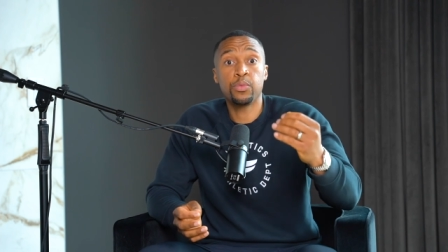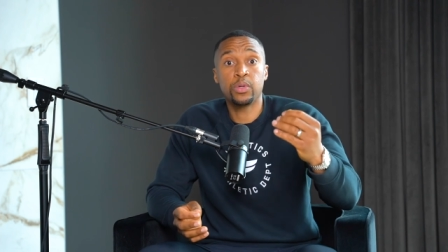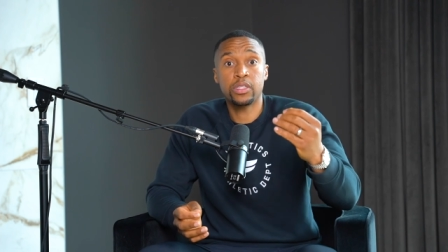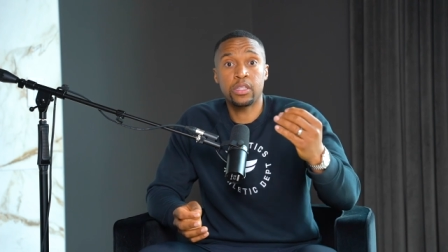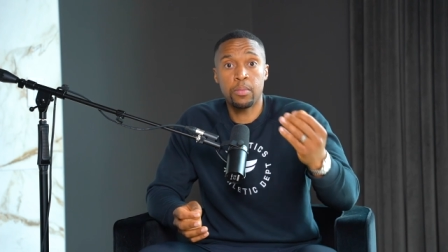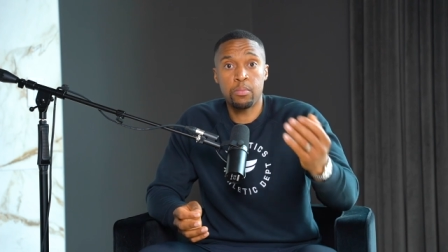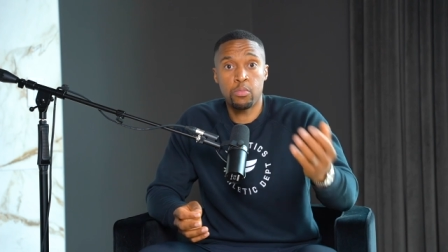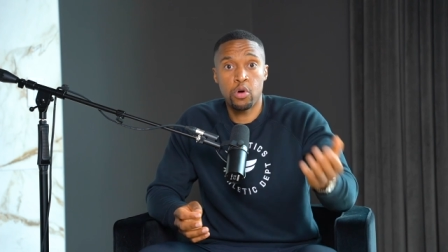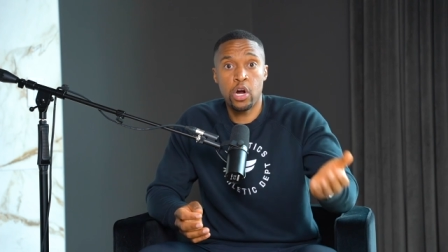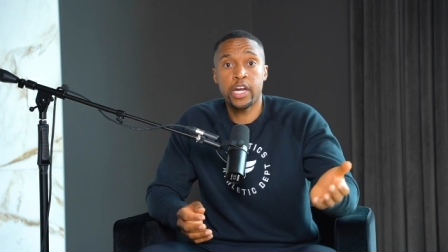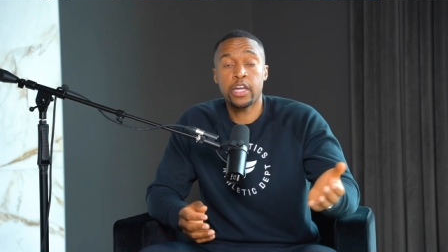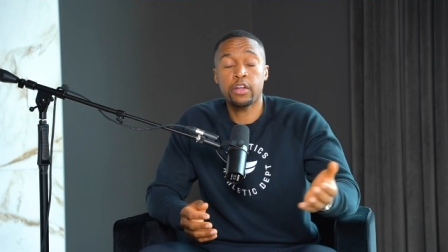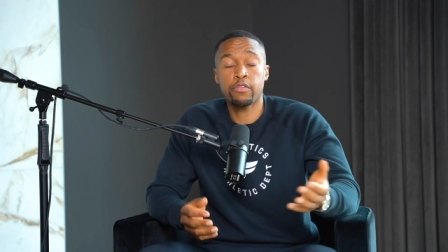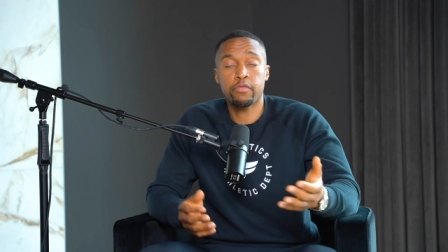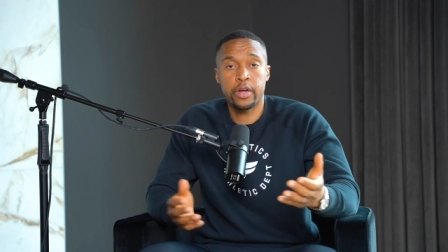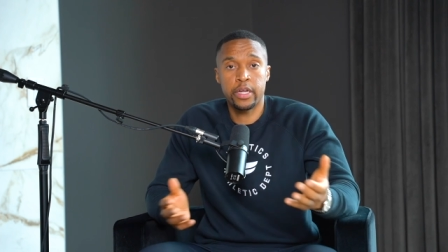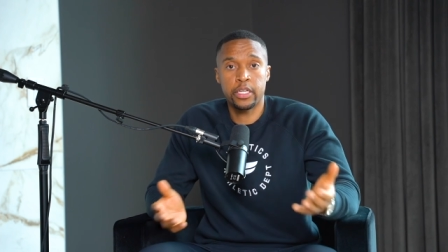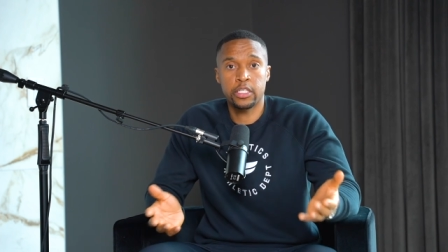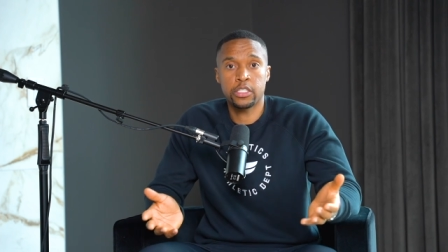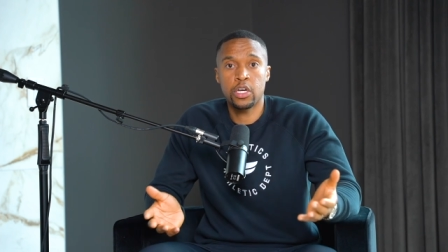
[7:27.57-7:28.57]
what the market
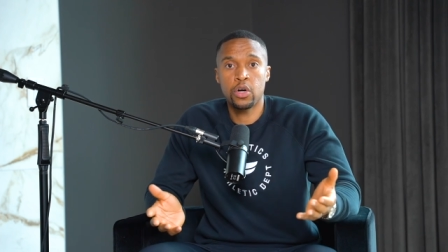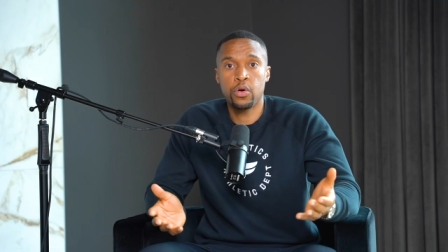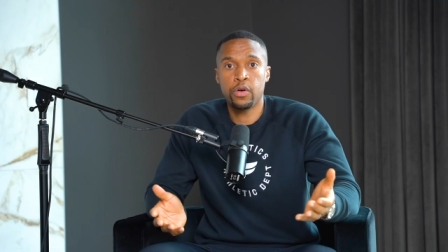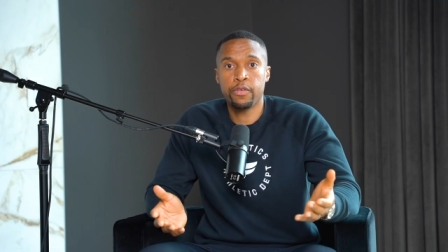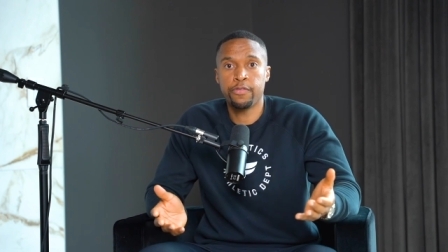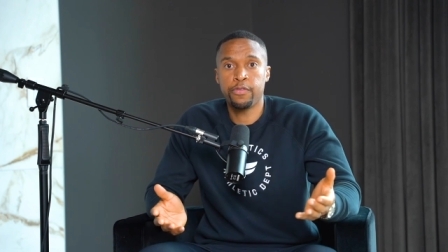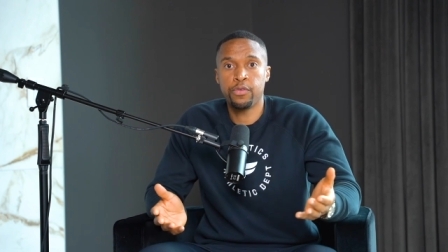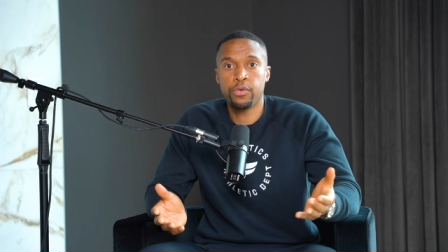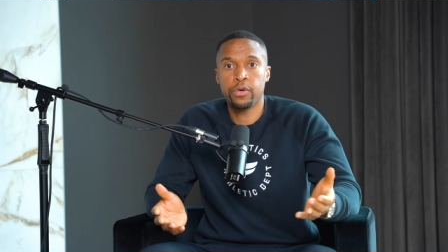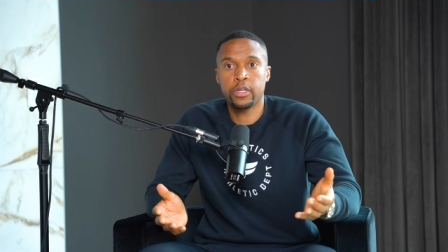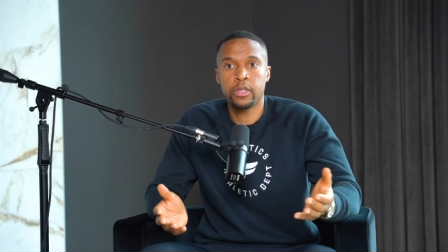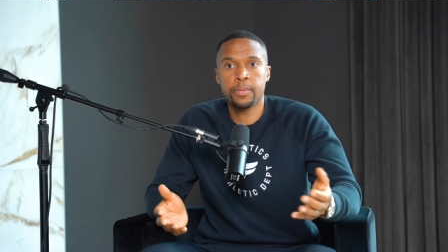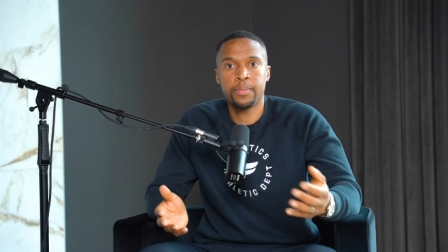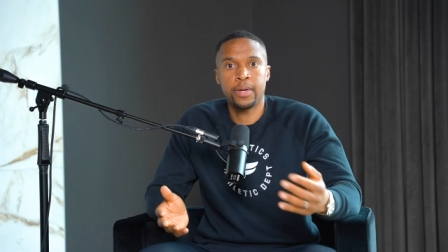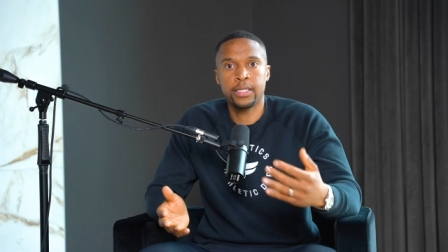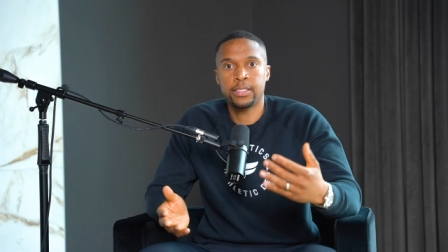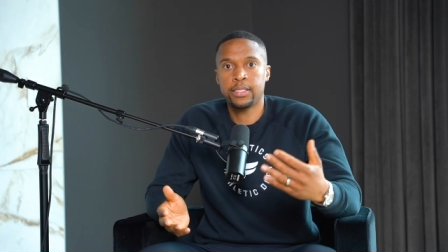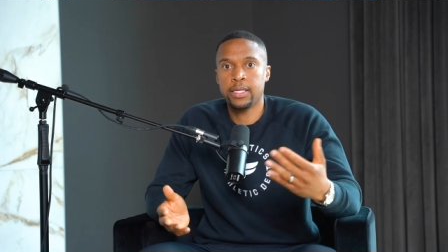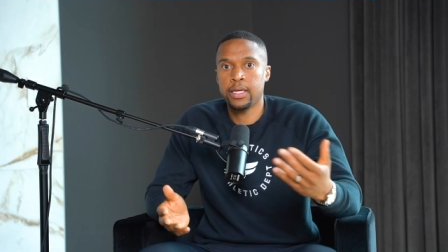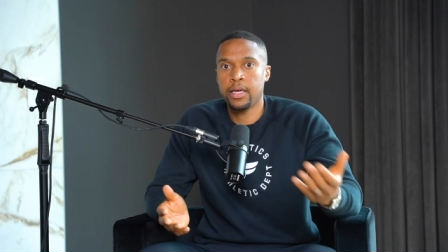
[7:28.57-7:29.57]
rent is going for, you
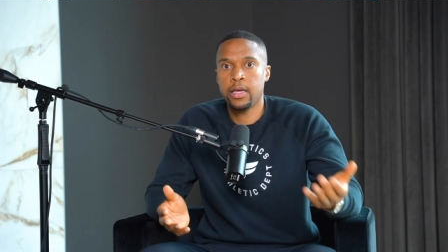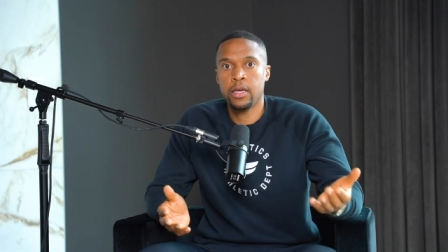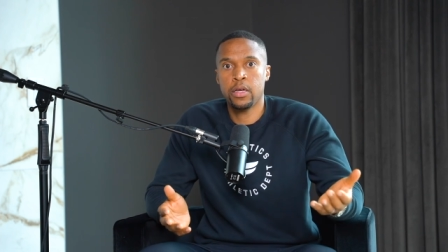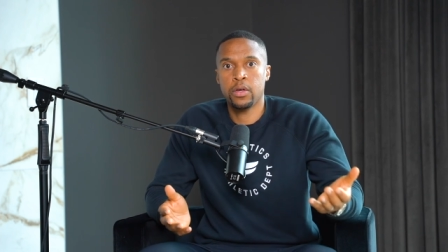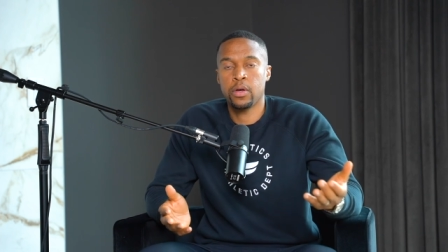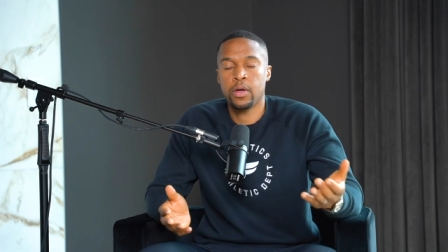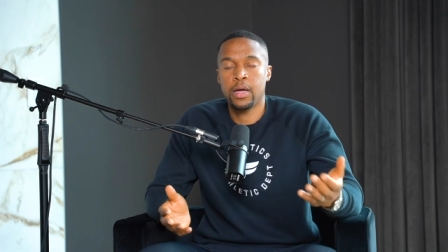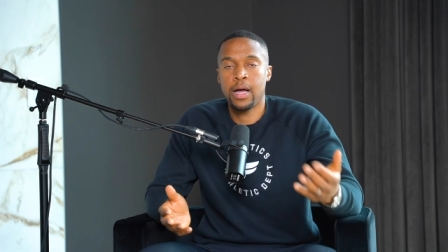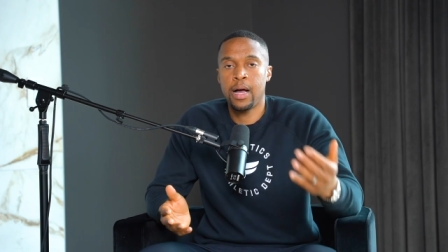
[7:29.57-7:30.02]
might say, hey,